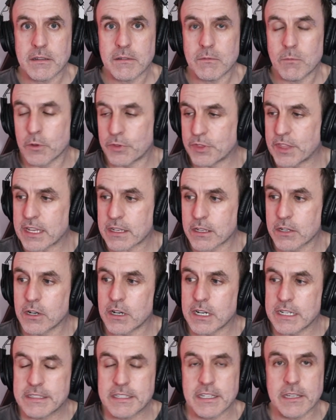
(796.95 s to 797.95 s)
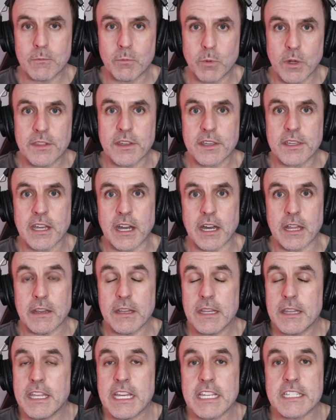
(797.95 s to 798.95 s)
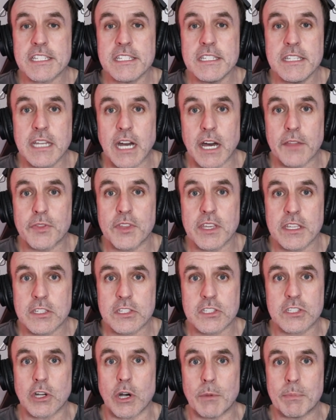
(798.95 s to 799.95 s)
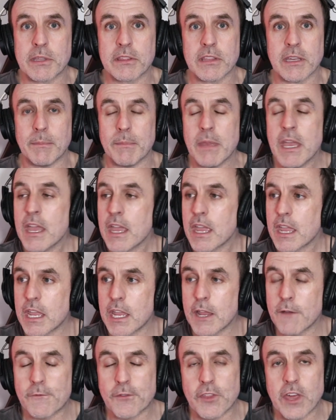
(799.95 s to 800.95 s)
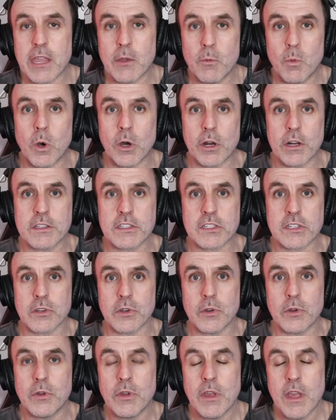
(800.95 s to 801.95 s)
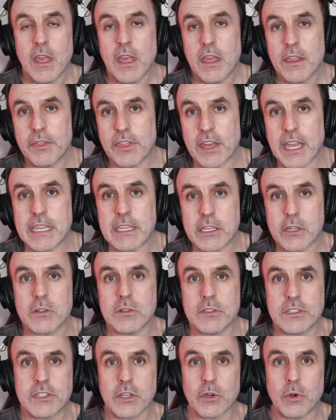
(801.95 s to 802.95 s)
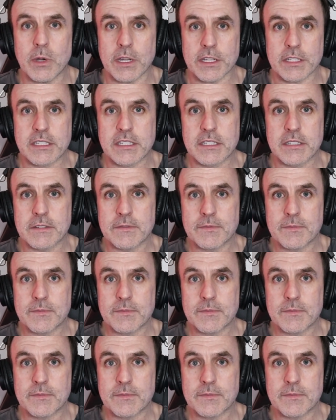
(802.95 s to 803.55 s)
What that guy did with a gun. There's nothing stopping them. If they wanted to, they could do it.